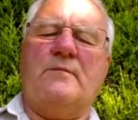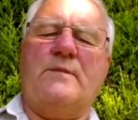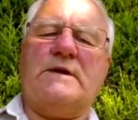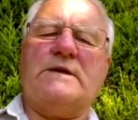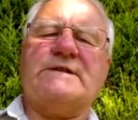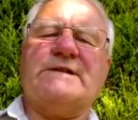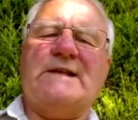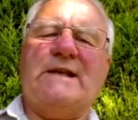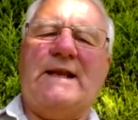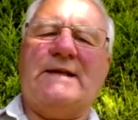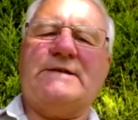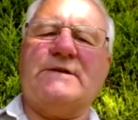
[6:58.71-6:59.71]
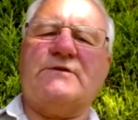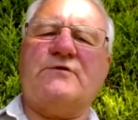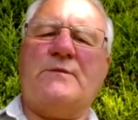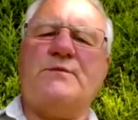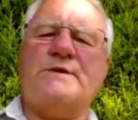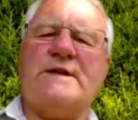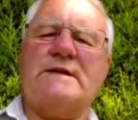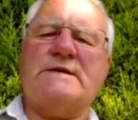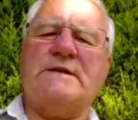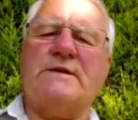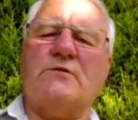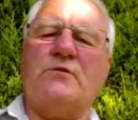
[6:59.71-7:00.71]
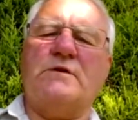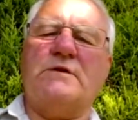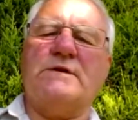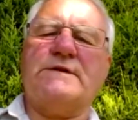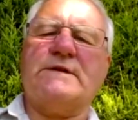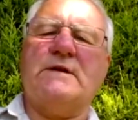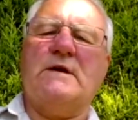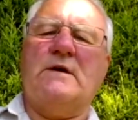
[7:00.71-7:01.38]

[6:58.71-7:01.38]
because the letters represented the words,